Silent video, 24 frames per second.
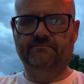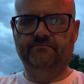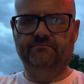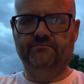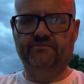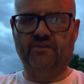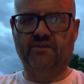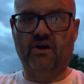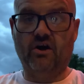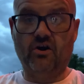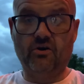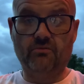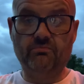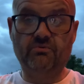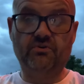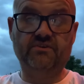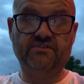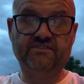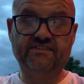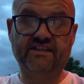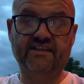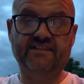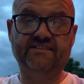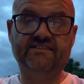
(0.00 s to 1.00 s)
The homegirl
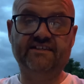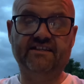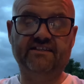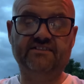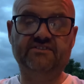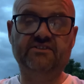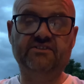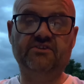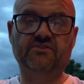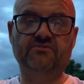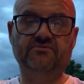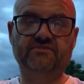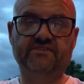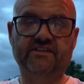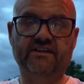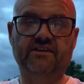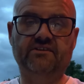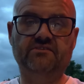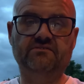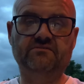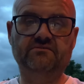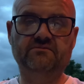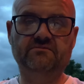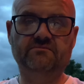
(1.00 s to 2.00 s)
stayed 10 toes
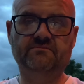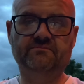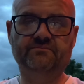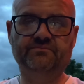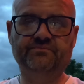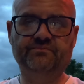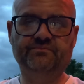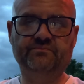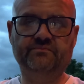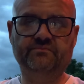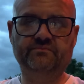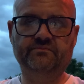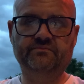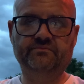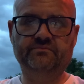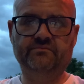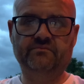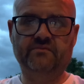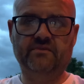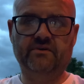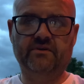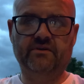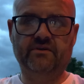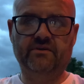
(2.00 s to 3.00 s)
down.
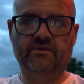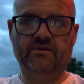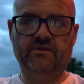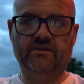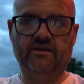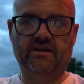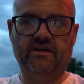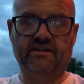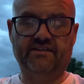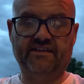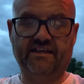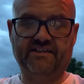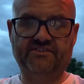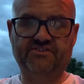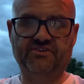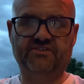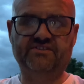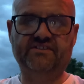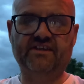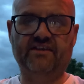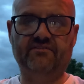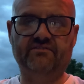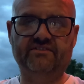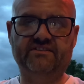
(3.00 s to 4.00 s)
And they took
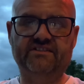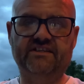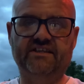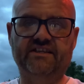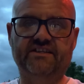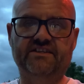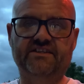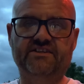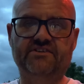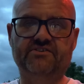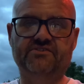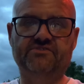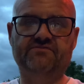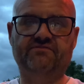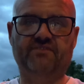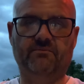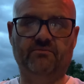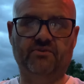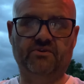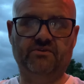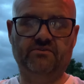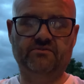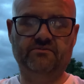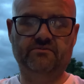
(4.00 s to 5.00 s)
17 years from
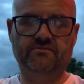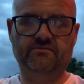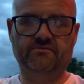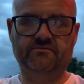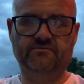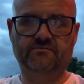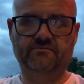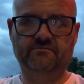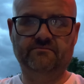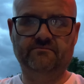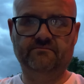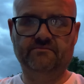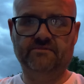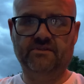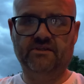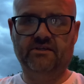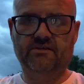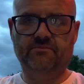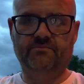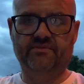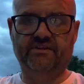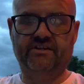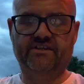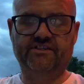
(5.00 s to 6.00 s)
her.
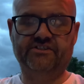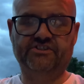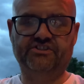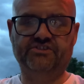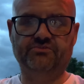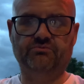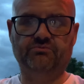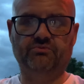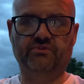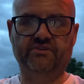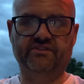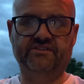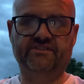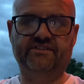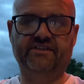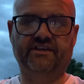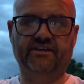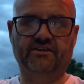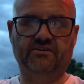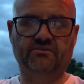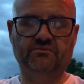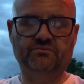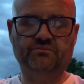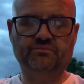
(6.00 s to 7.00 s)
Because she wouldn't
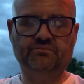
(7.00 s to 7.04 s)
tell.